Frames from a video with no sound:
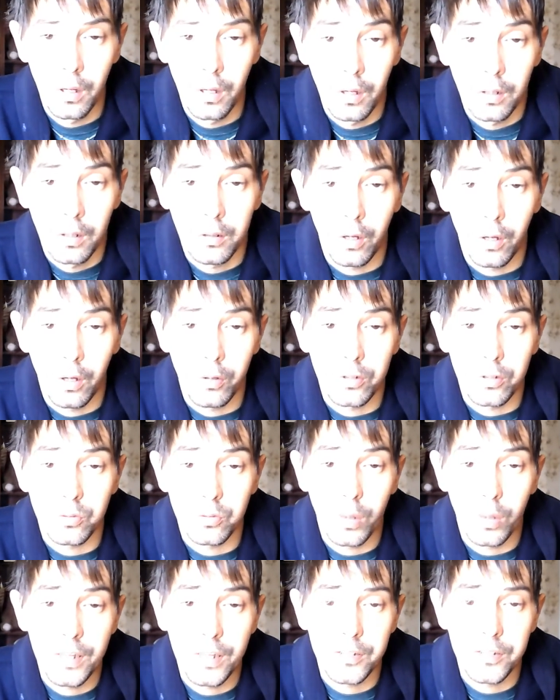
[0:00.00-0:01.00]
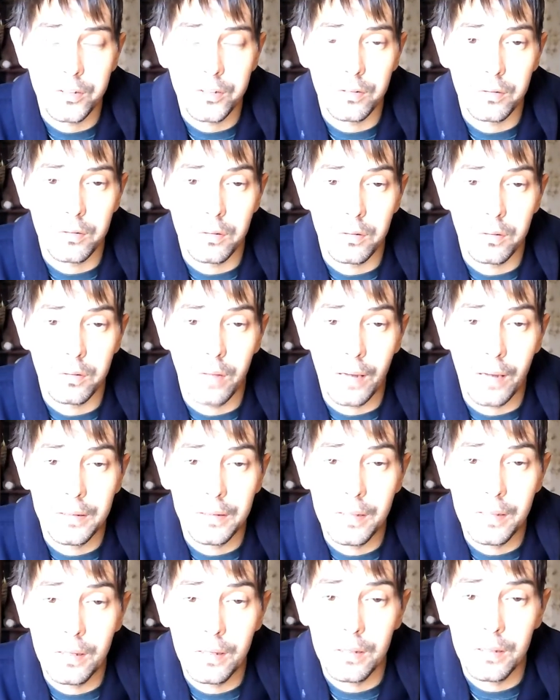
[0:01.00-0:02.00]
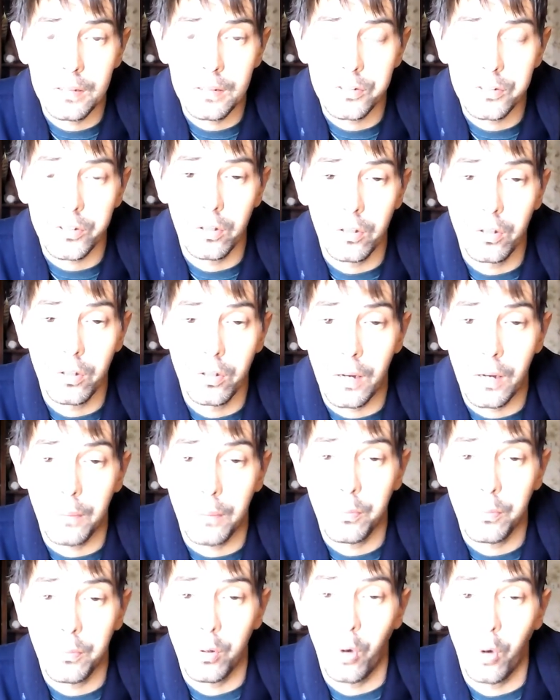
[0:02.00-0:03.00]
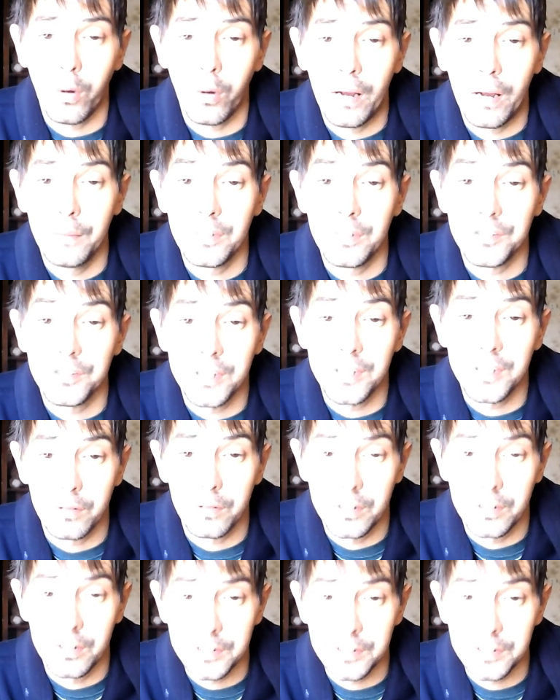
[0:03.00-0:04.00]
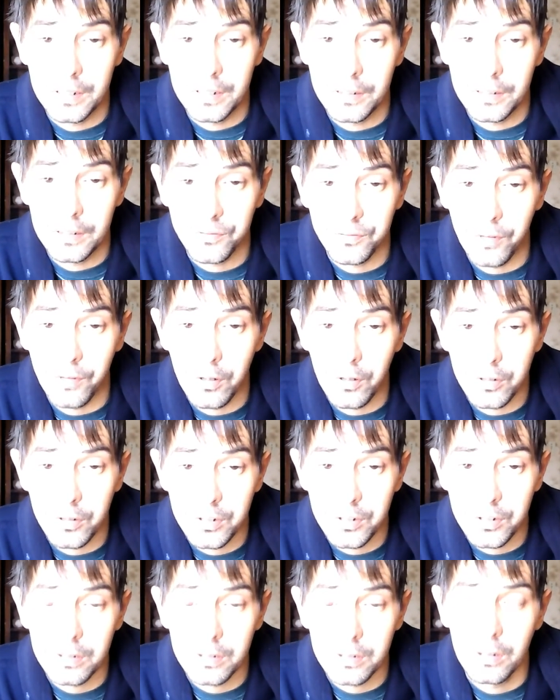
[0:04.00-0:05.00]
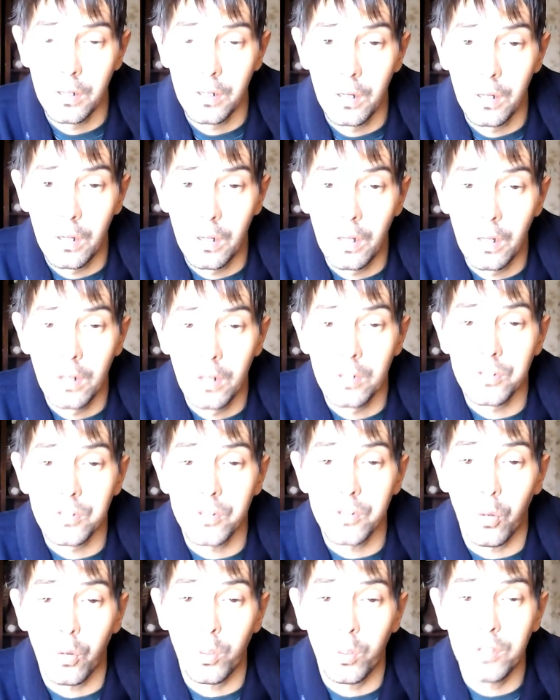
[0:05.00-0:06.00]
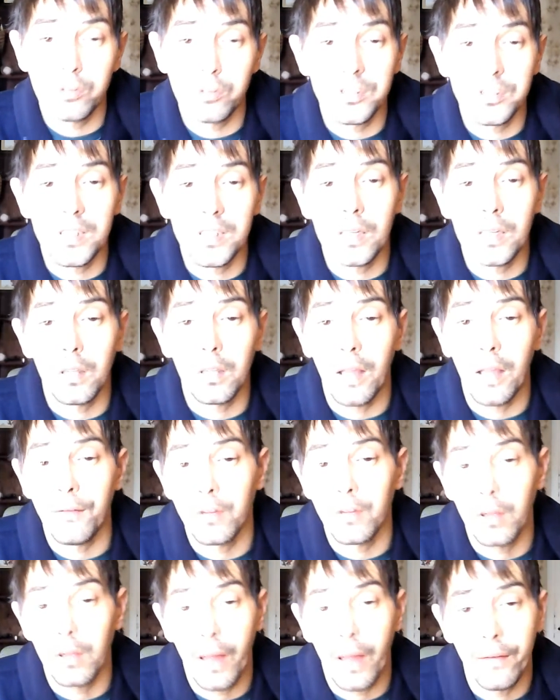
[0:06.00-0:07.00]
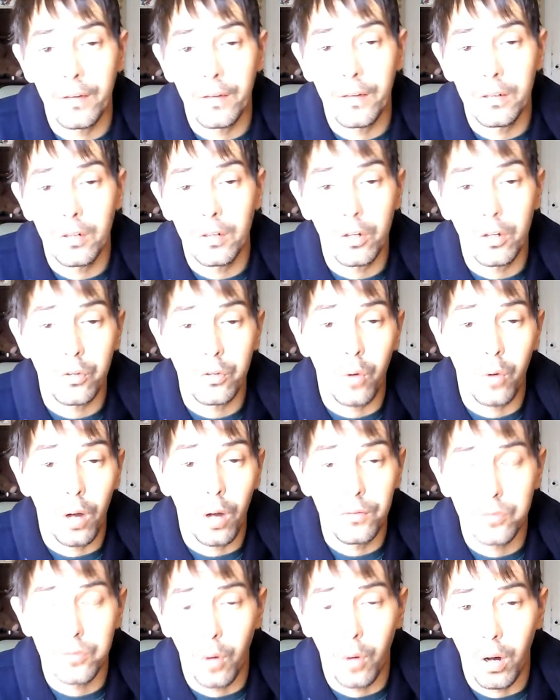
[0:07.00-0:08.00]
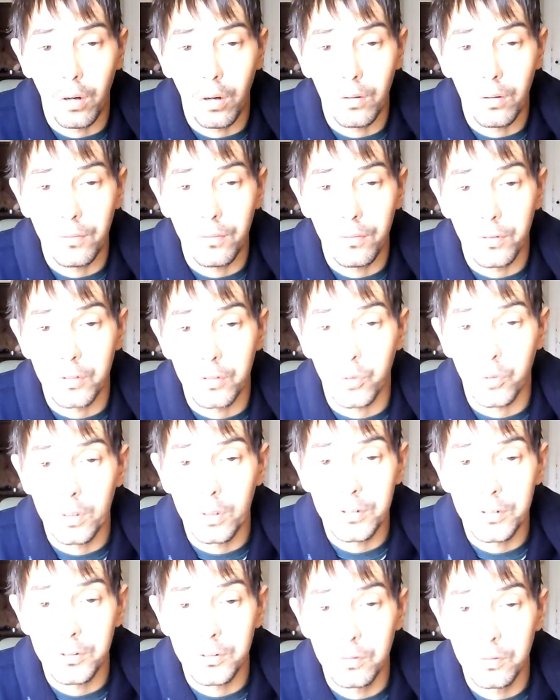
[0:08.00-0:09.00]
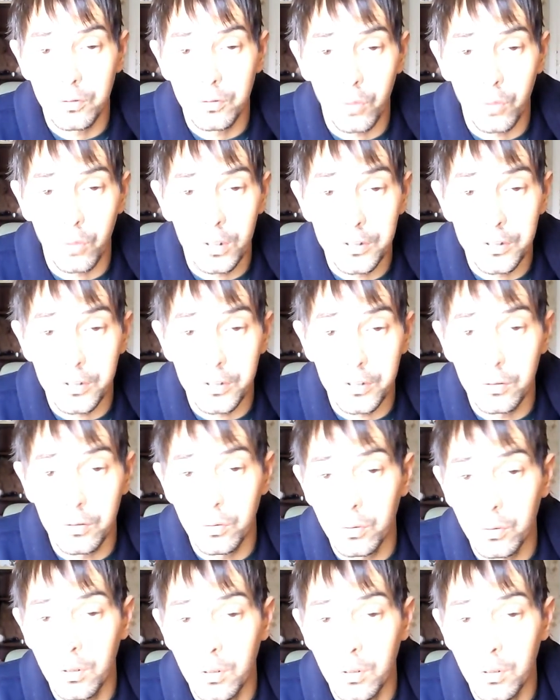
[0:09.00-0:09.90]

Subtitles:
Now there's ways. The idea is to learn how to program the synchronicities first. So when you see 11:11, or 12:12, or 22:22,